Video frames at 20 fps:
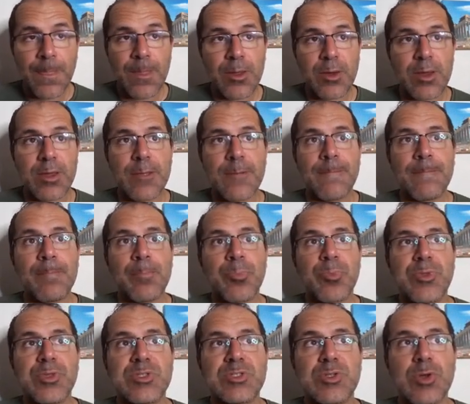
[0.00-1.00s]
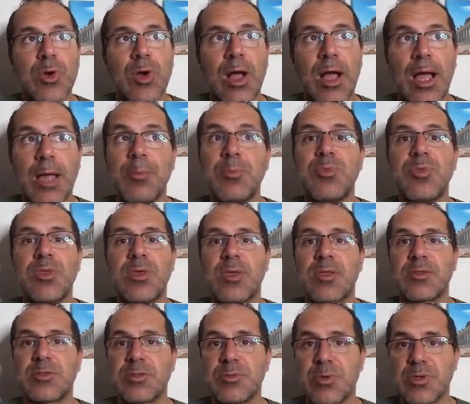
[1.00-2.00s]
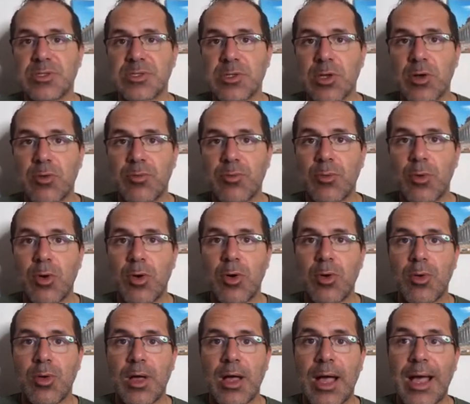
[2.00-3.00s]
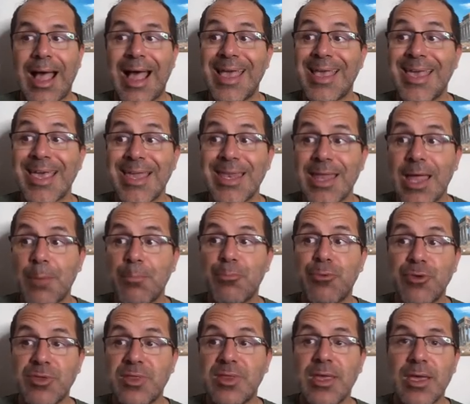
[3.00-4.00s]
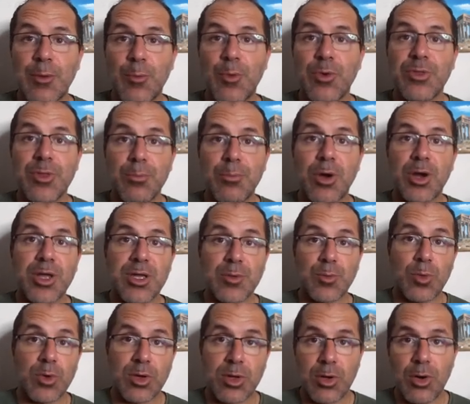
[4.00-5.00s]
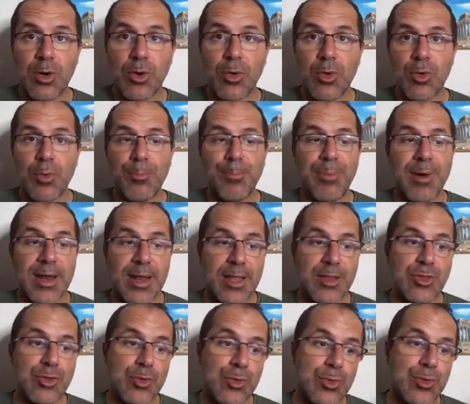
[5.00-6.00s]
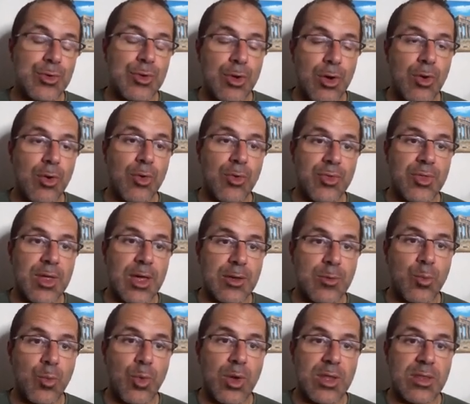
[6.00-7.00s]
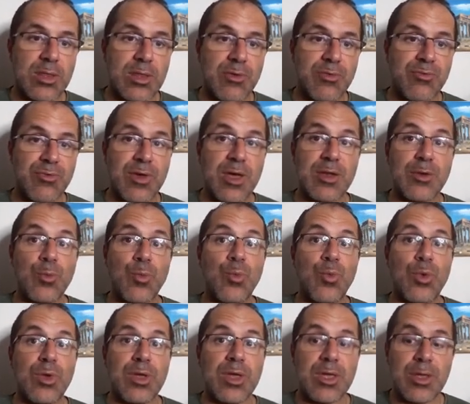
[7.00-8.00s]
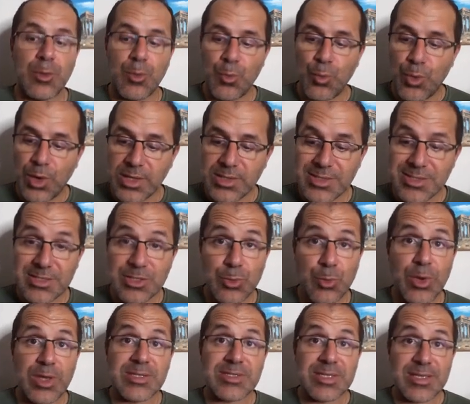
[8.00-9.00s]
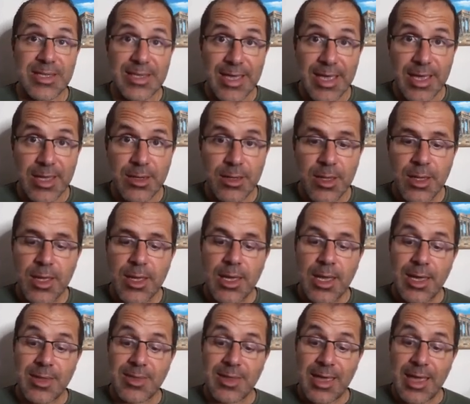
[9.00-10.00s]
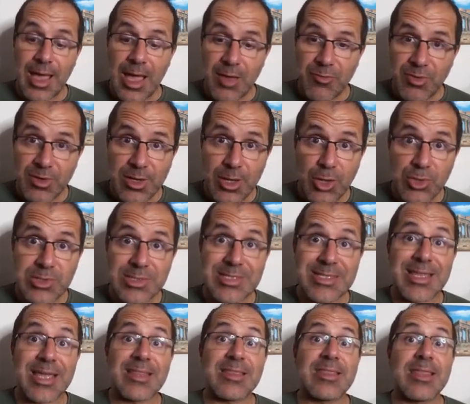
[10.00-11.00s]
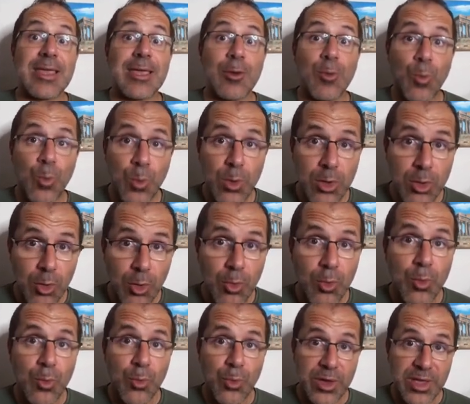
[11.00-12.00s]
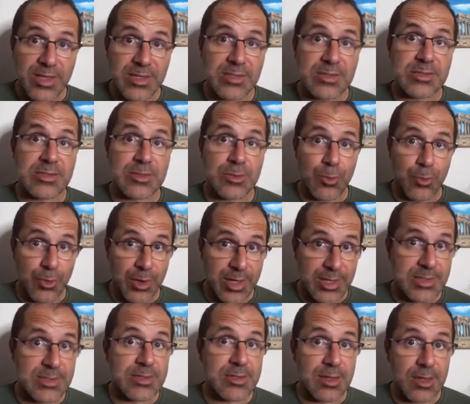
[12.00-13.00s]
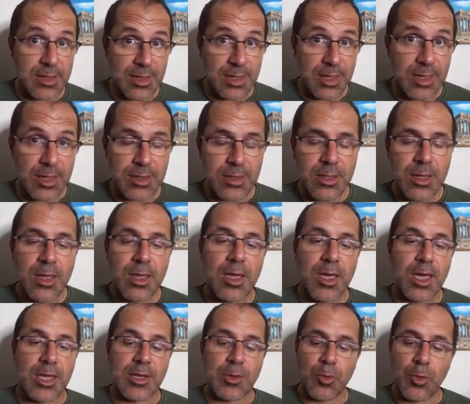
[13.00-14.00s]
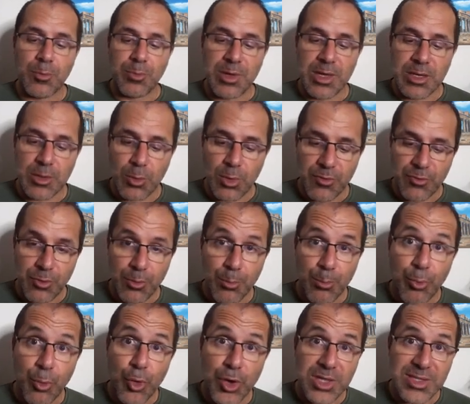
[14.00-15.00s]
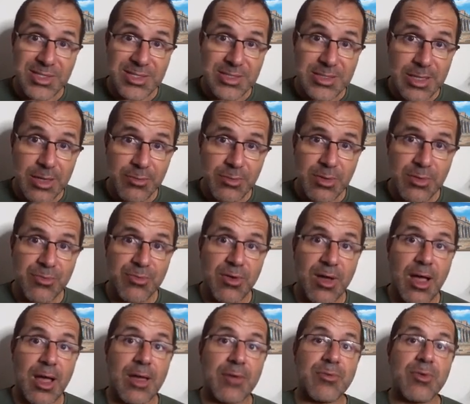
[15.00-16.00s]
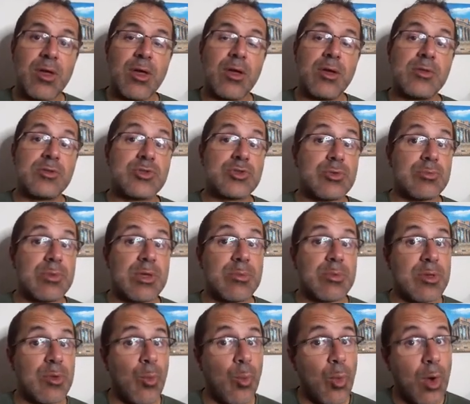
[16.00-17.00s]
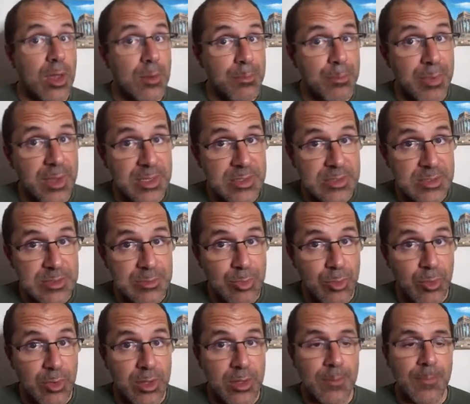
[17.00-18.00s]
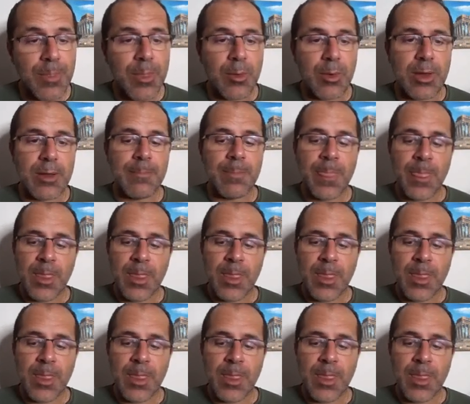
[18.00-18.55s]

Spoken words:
right? So I'm thinking to myself, well, I cannot predict where the market will go, but I do know that when the Fed raises the rates again, and they have announced that they will raise the rates again, and it will be anywhere from 0.75 to maybe 1 basis point, right?